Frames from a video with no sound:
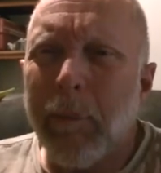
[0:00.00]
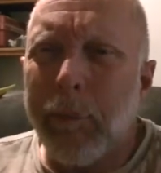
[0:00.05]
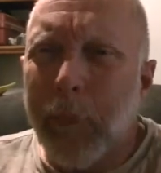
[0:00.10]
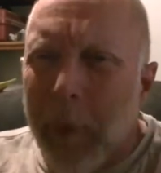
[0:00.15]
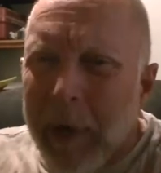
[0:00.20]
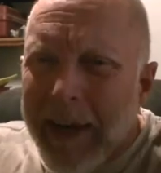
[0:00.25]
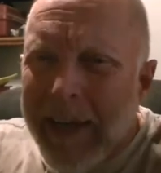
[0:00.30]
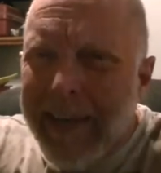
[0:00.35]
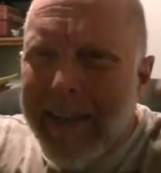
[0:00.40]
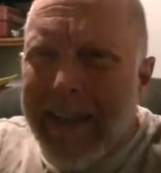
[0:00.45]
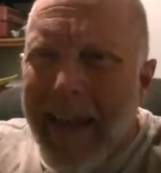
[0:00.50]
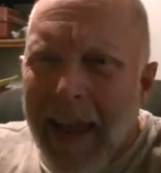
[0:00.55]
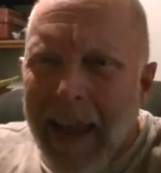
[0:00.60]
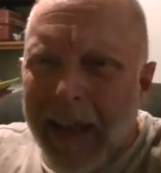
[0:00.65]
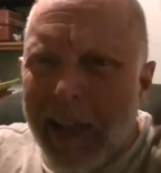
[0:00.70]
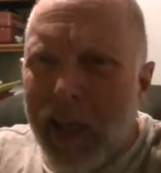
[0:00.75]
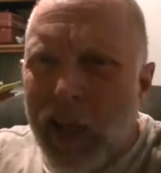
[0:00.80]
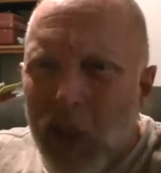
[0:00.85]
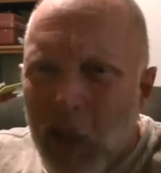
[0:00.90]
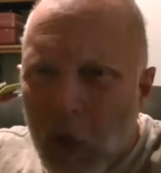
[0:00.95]
bring
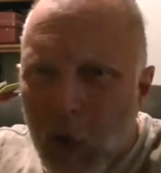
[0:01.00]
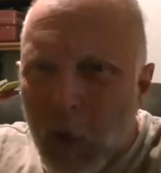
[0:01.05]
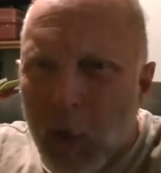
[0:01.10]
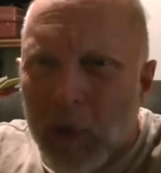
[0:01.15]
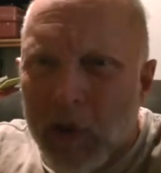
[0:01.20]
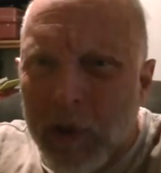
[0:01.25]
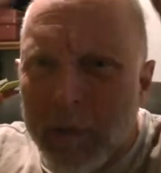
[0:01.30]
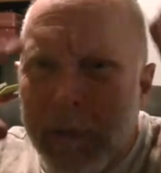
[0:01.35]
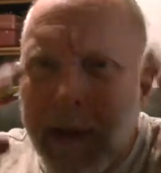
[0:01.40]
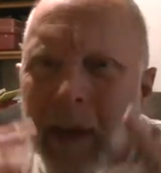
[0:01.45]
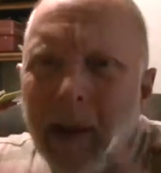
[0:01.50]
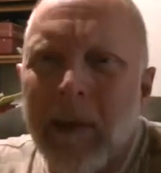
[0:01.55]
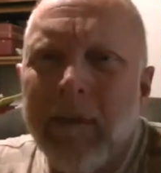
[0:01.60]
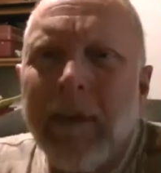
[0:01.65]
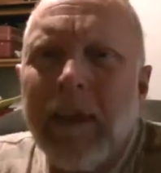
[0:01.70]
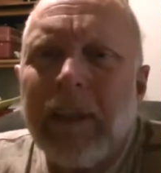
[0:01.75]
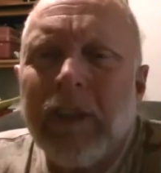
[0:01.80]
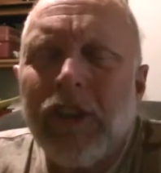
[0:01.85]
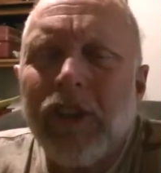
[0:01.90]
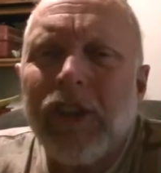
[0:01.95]
that huge amount of
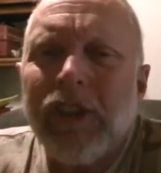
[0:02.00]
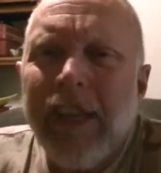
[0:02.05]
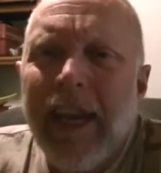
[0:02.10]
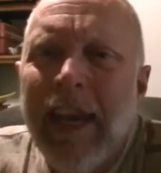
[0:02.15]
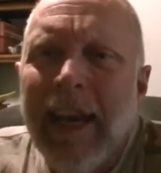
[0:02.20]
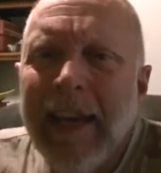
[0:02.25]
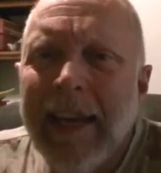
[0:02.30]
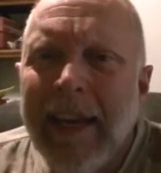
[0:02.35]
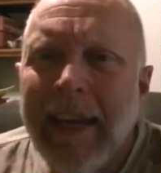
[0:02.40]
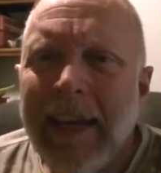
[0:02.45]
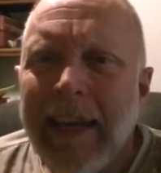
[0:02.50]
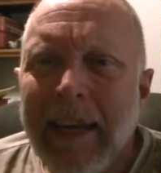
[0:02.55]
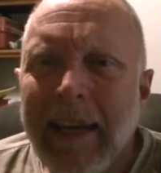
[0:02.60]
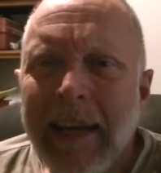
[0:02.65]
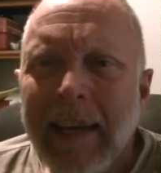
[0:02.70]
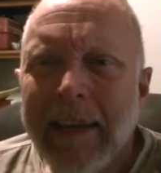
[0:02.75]
understanding